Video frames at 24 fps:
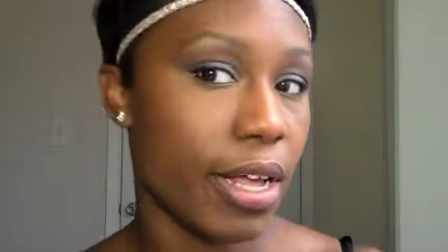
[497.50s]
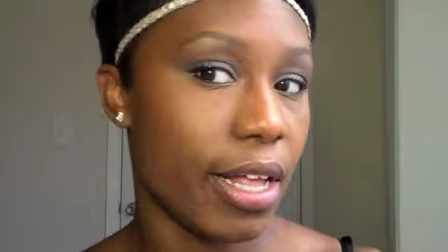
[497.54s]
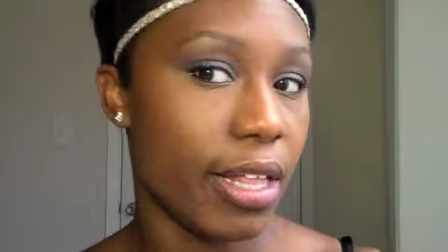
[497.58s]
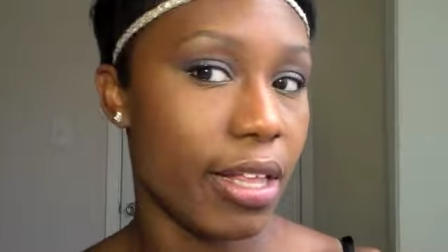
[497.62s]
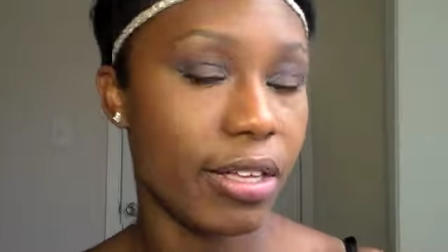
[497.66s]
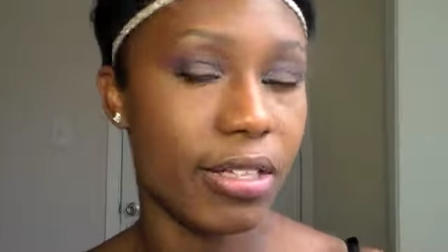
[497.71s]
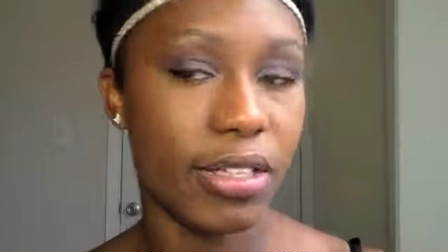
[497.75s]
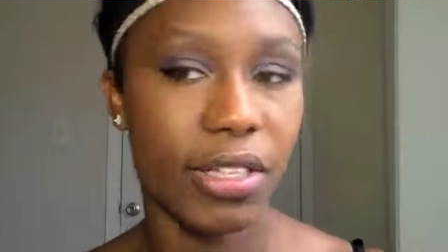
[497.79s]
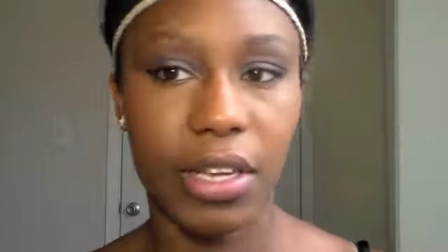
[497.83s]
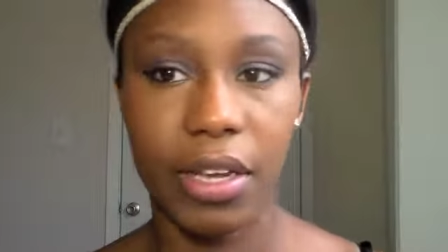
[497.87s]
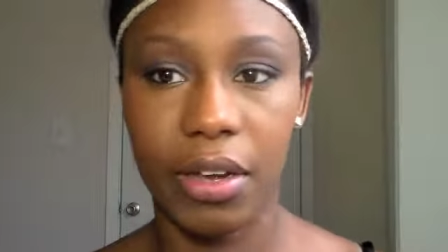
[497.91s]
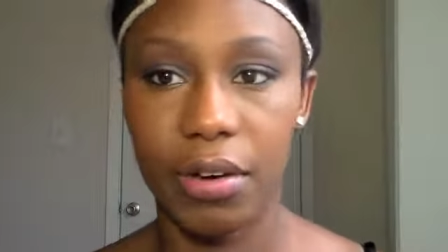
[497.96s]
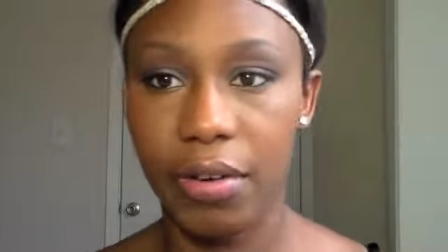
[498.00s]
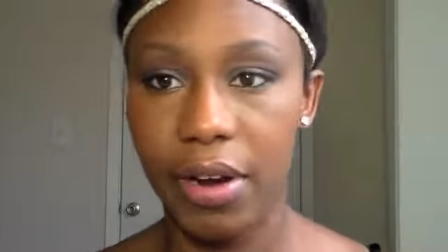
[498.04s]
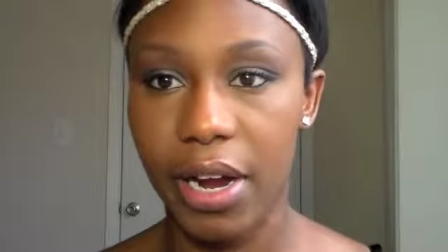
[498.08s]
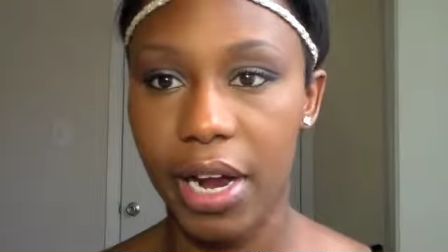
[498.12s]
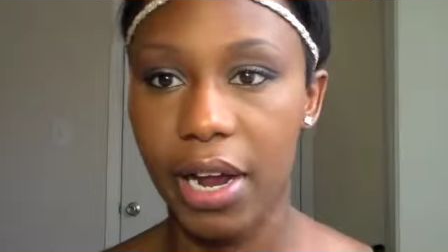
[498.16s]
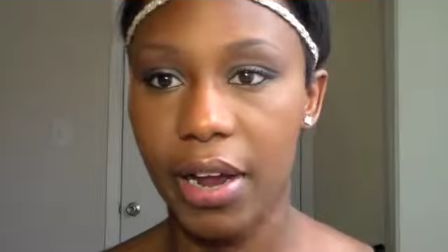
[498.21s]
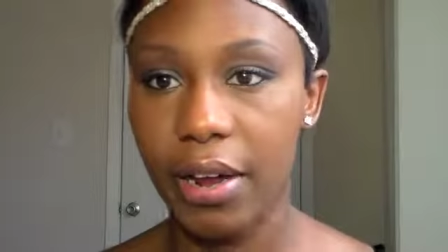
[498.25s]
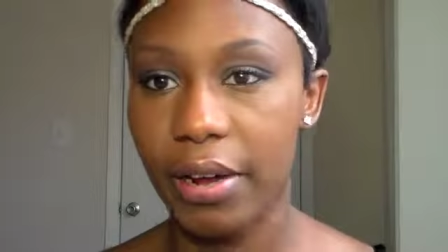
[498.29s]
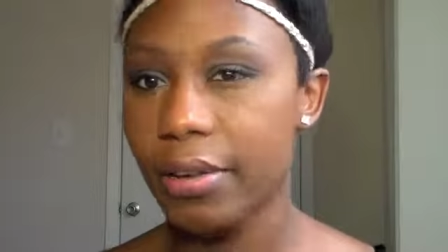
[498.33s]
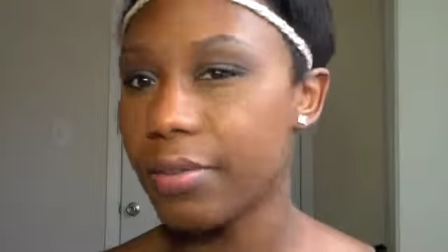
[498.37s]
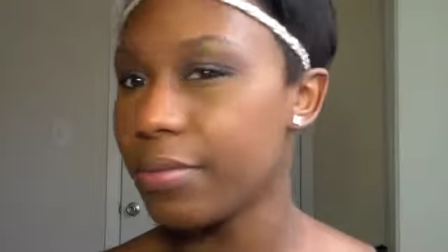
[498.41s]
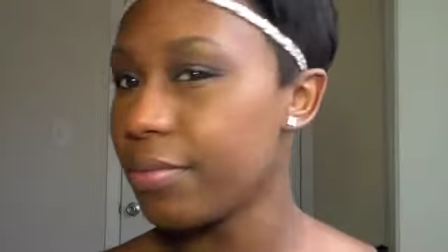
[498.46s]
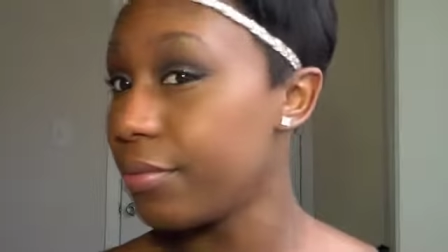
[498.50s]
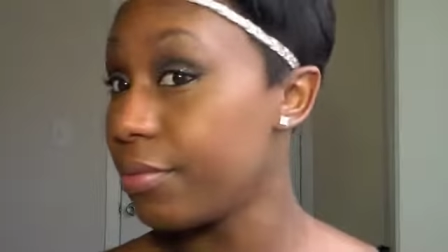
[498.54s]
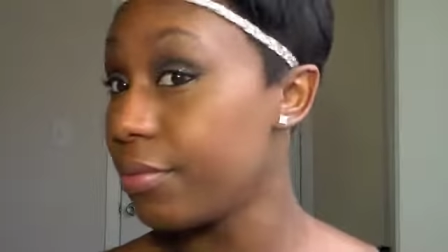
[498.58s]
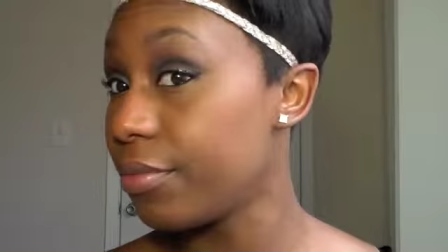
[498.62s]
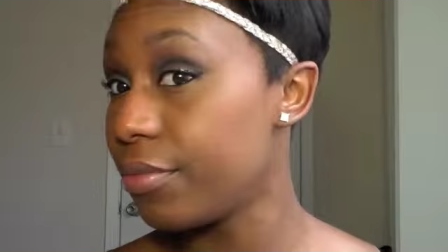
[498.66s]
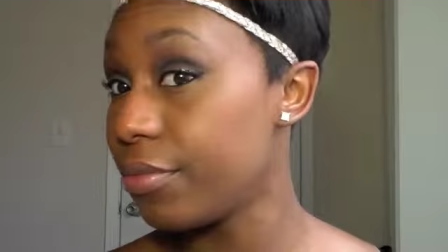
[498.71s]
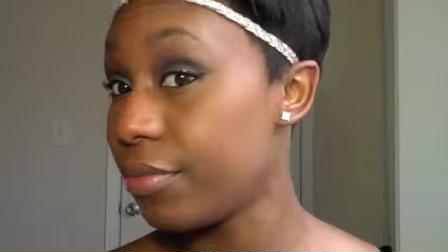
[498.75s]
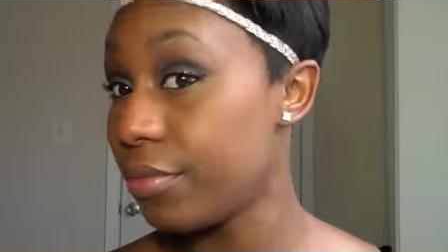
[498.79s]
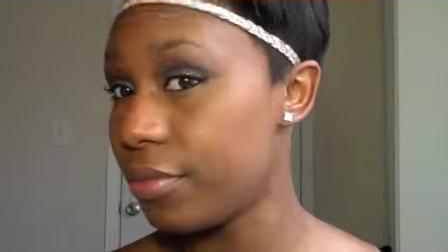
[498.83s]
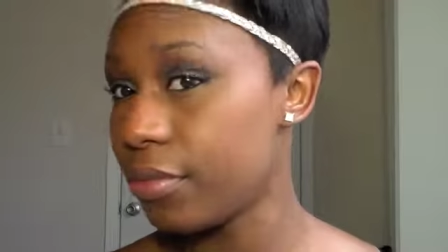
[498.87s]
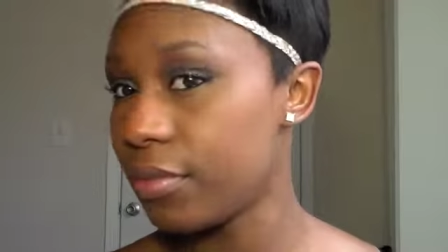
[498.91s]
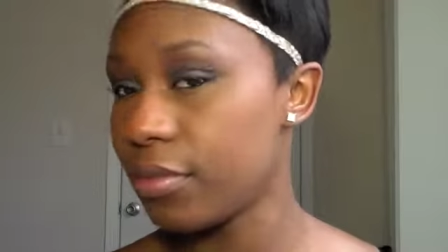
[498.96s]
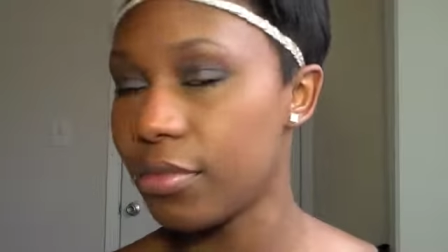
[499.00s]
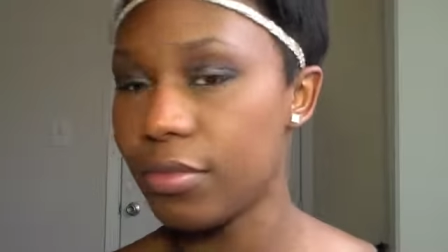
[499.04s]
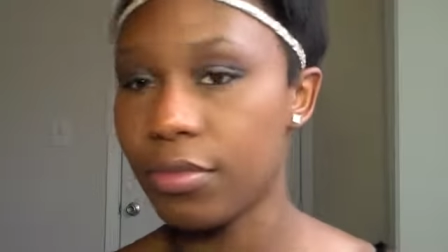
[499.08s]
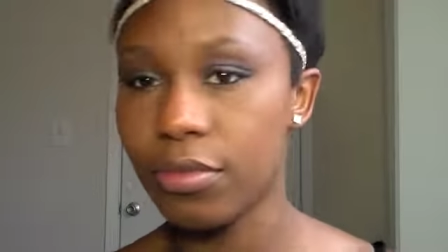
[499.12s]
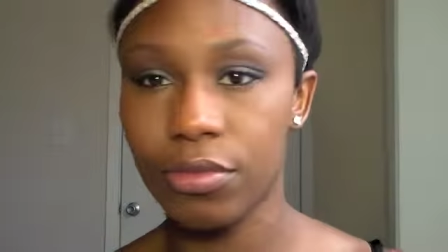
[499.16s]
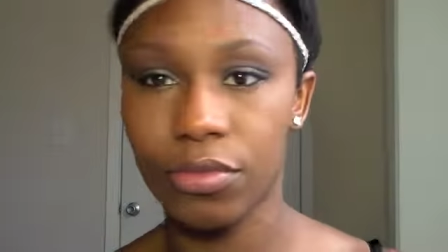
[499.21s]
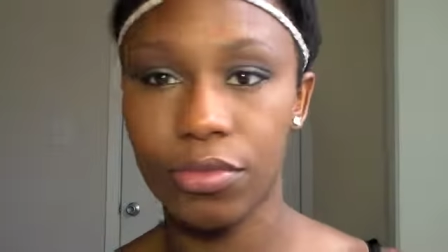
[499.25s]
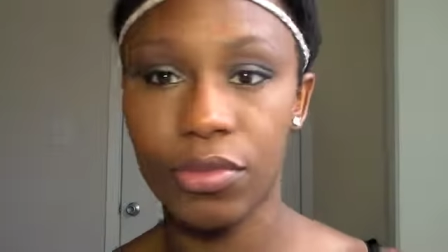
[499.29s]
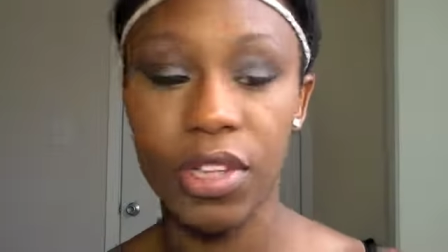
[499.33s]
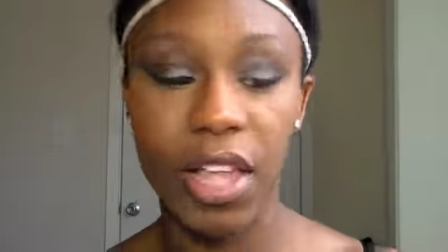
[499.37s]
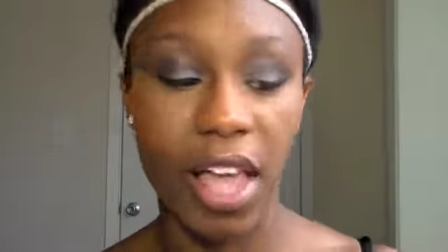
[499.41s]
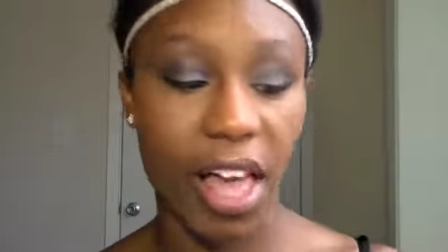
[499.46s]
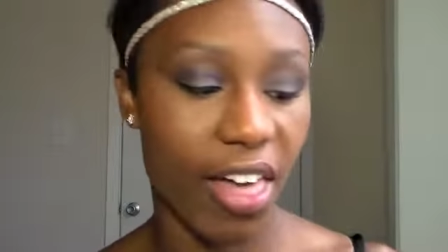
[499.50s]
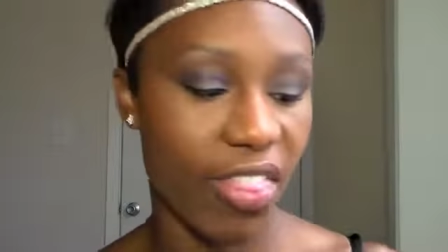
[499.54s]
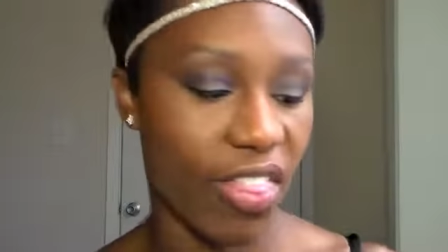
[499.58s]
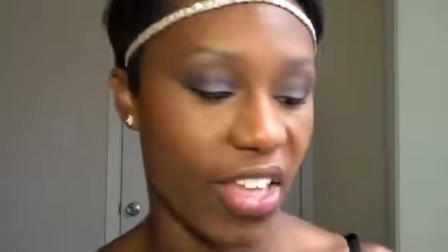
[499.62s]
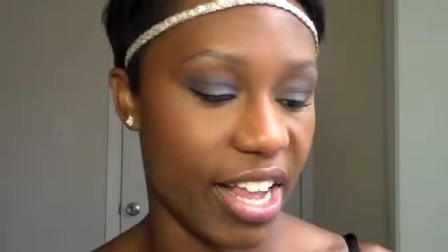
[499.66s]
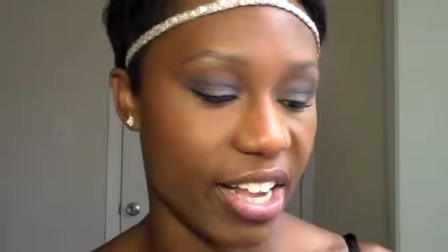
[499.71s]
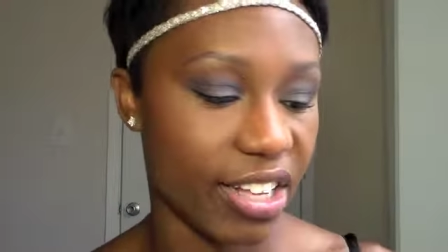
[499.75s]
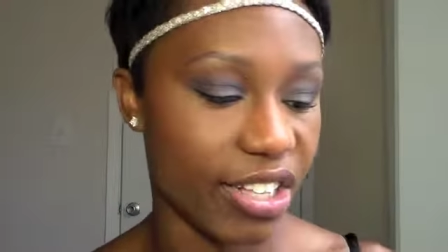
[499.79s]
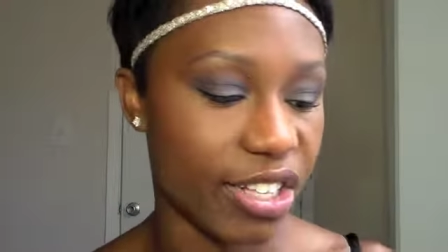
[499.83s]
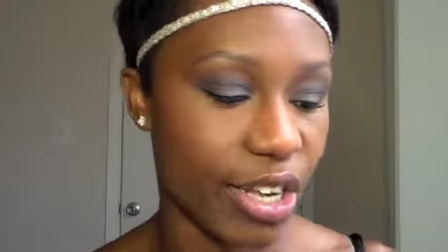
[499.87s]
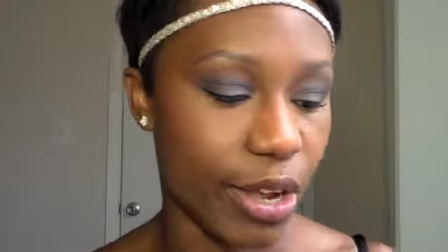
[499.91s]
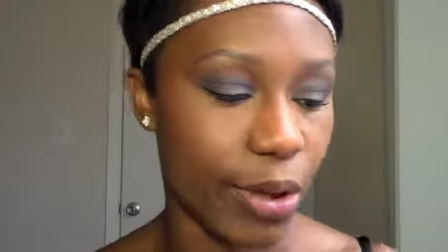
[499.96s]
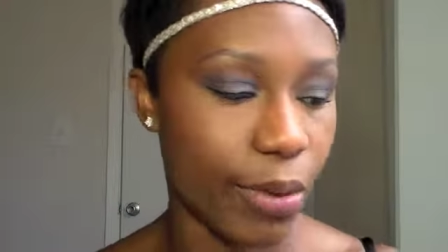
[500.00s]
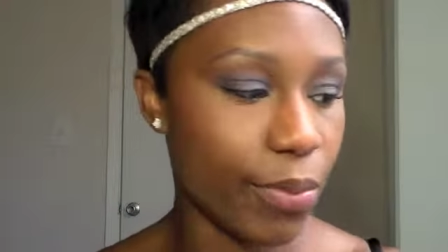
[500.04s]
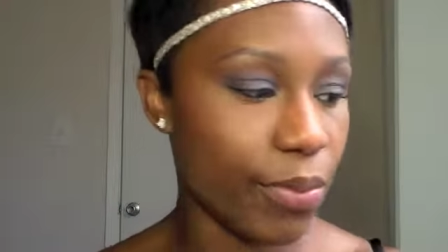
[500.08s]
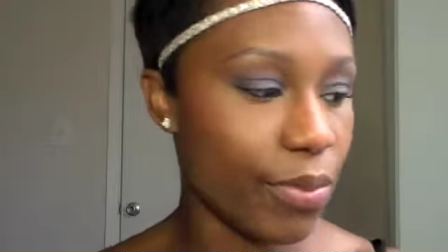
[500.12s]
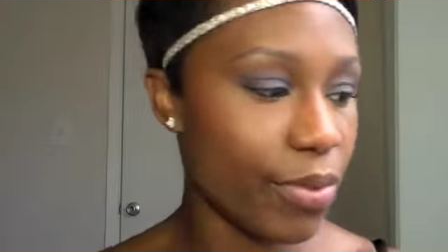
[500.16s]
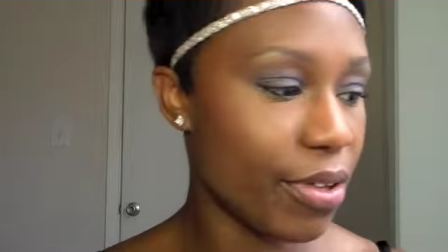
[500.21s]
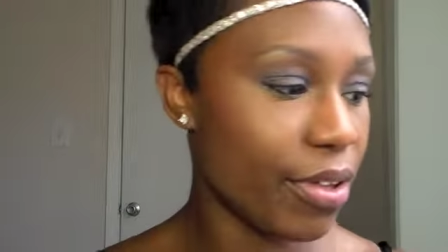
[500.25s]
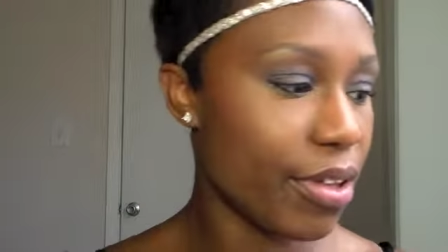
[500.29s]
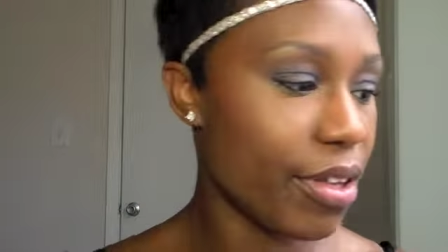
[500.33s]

That looks good, right? I think so.